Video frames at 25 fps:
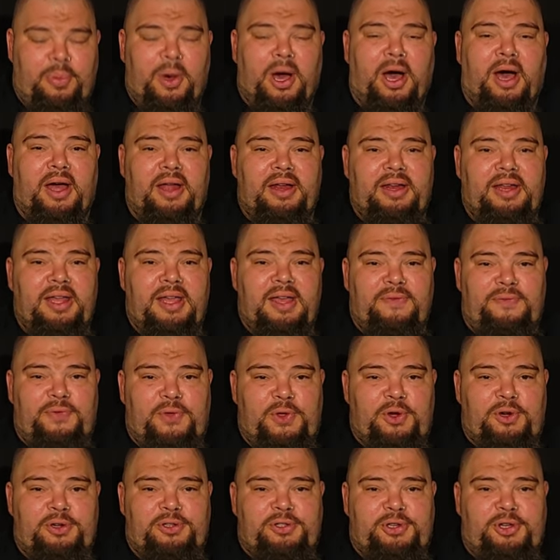But
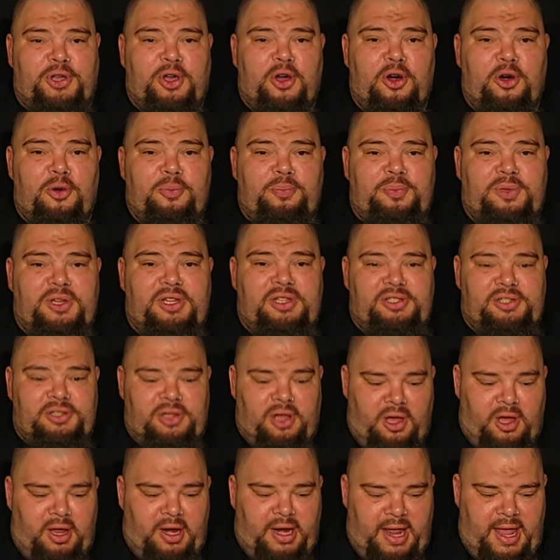if your scope does
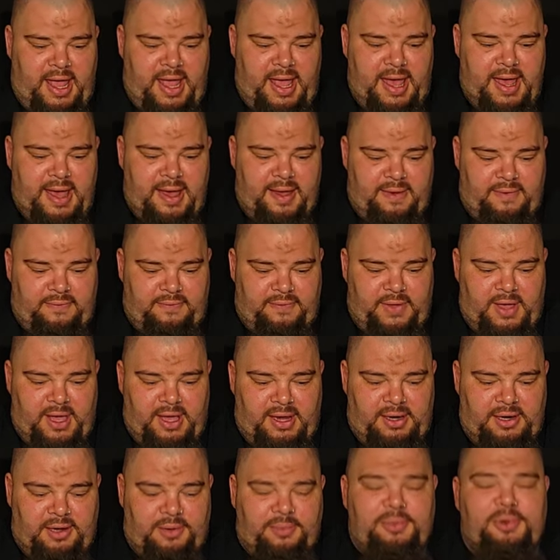not have
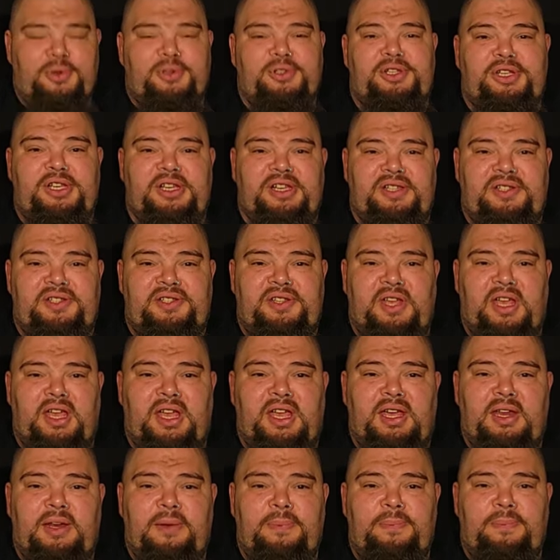a number
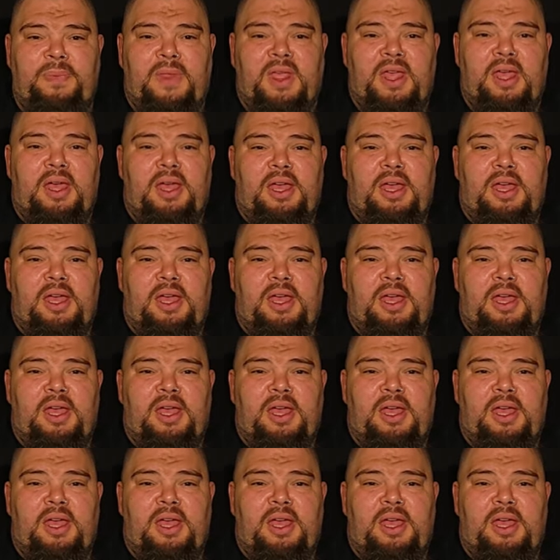16,